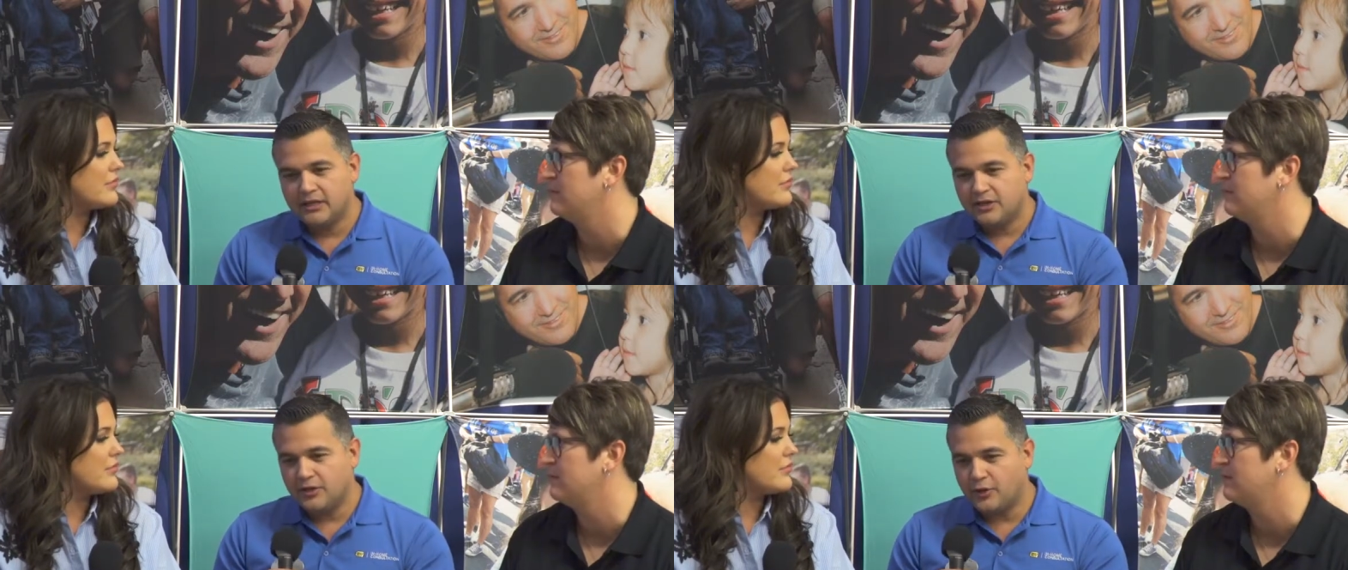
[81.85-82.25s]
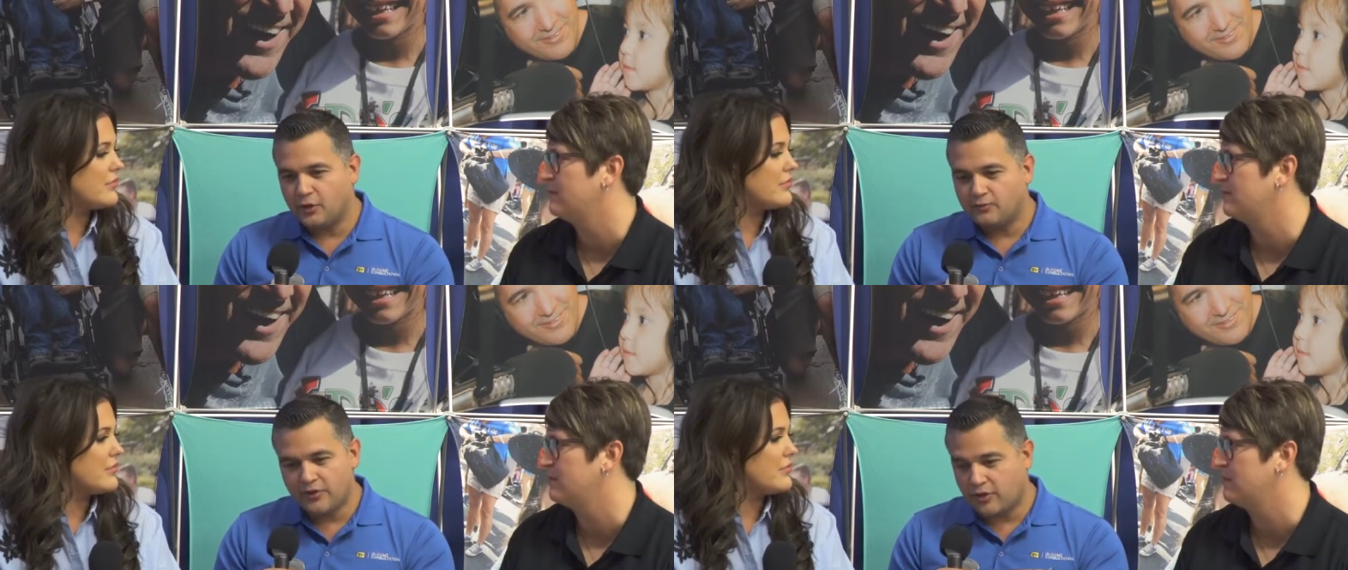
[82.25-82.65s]
Speaker 1: you know
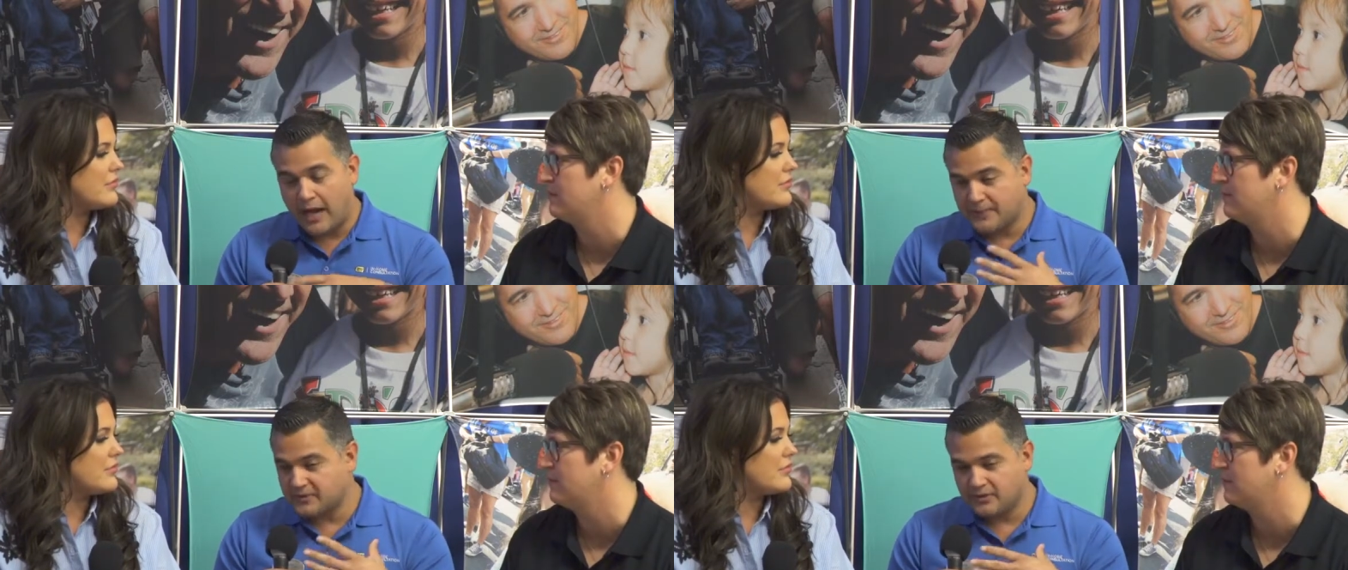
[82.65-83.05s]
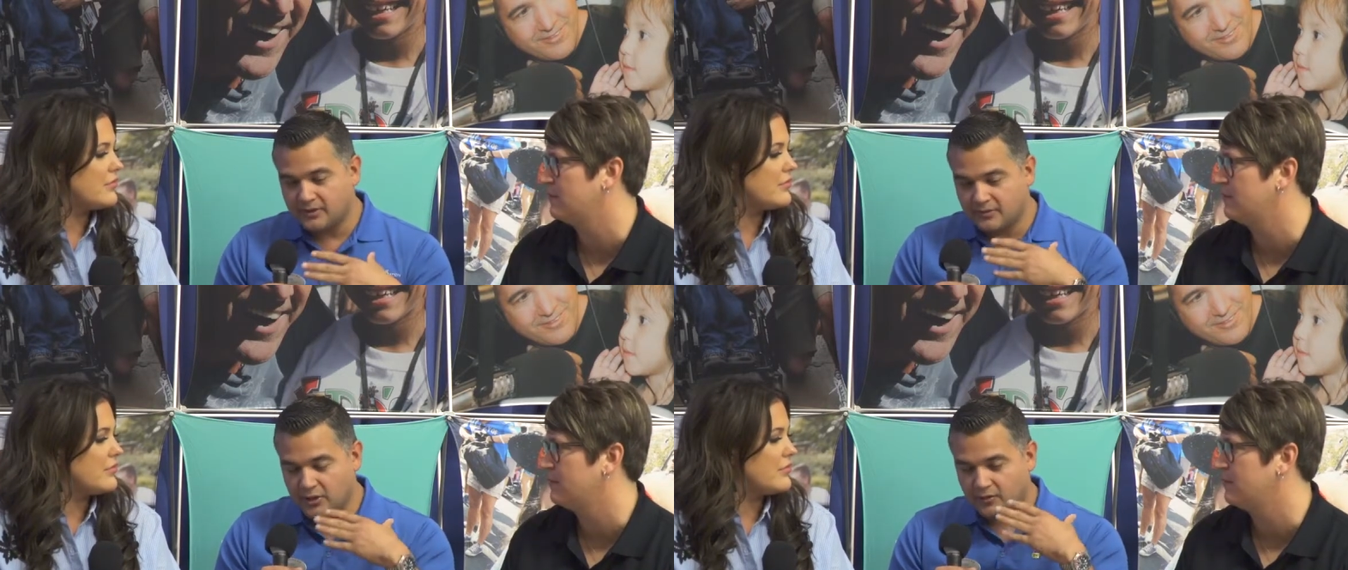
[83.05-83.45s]
they're absolutely
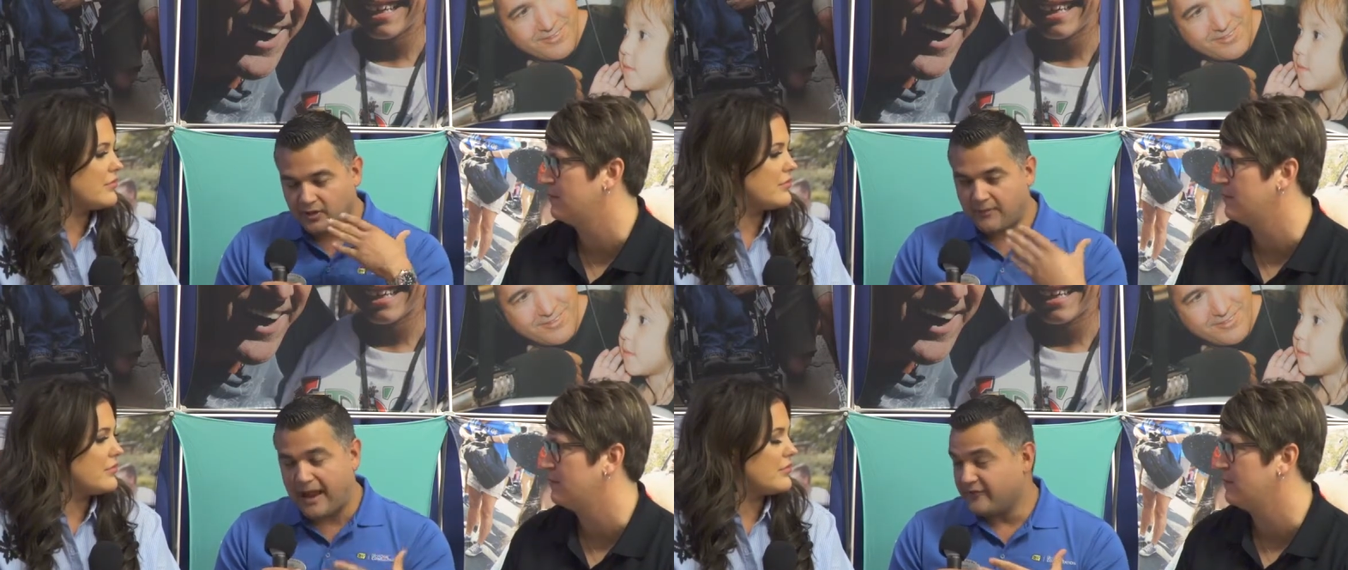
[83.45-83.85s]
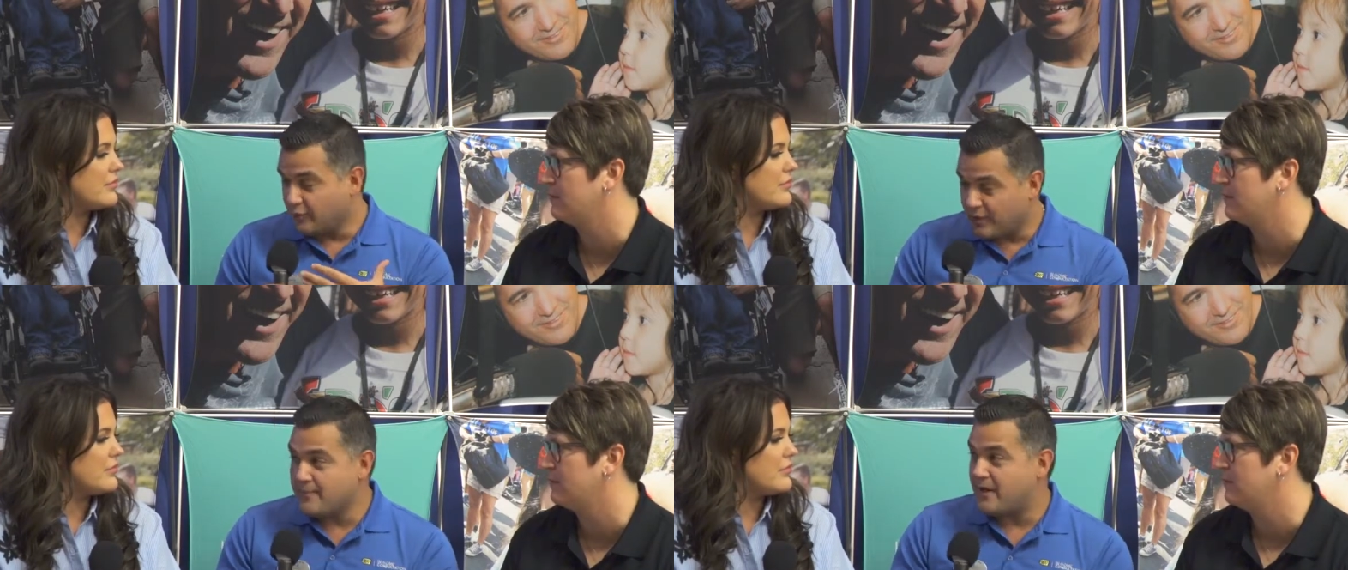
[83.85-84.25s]
you know can have
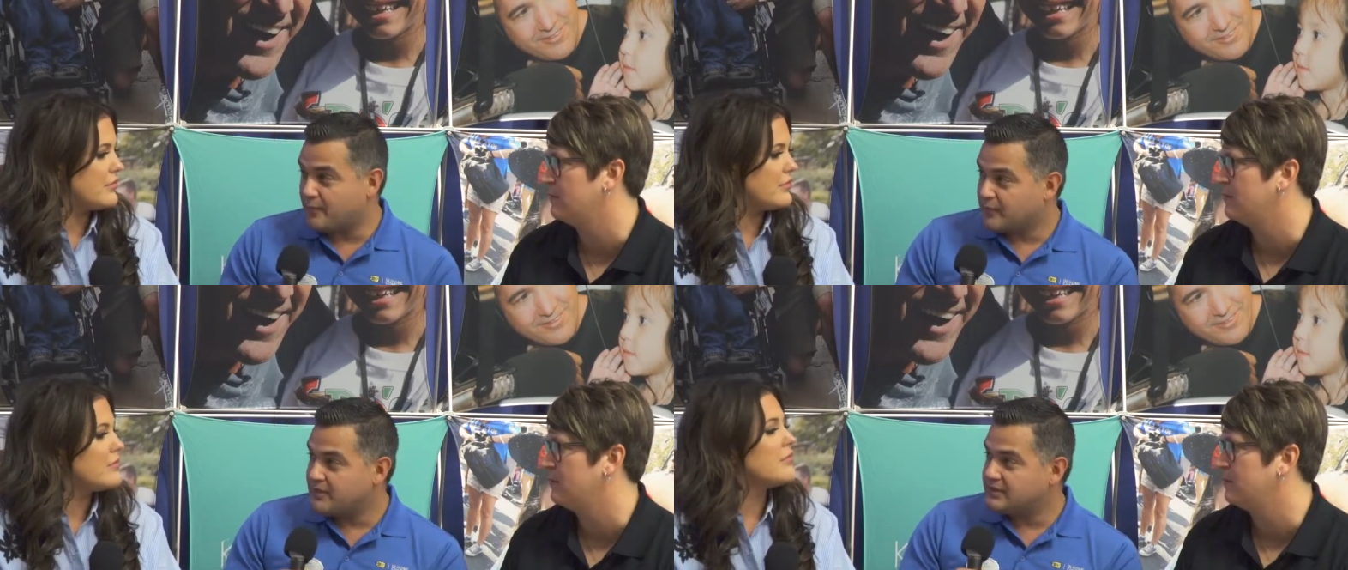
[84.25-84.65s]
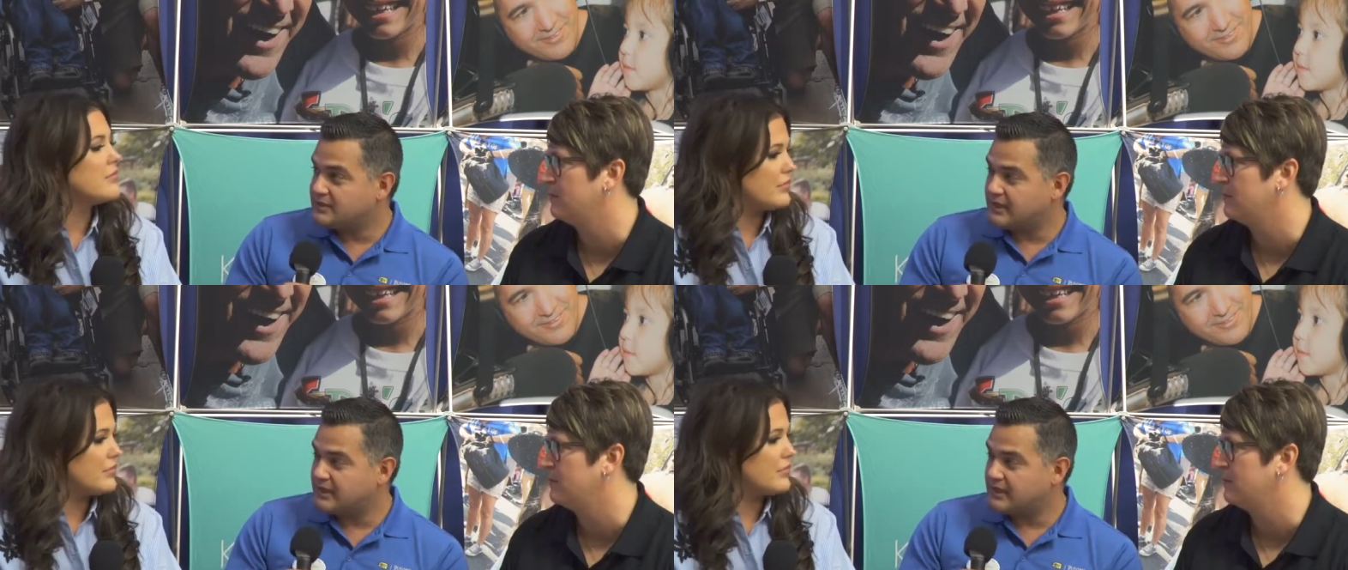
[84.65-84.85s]
great memories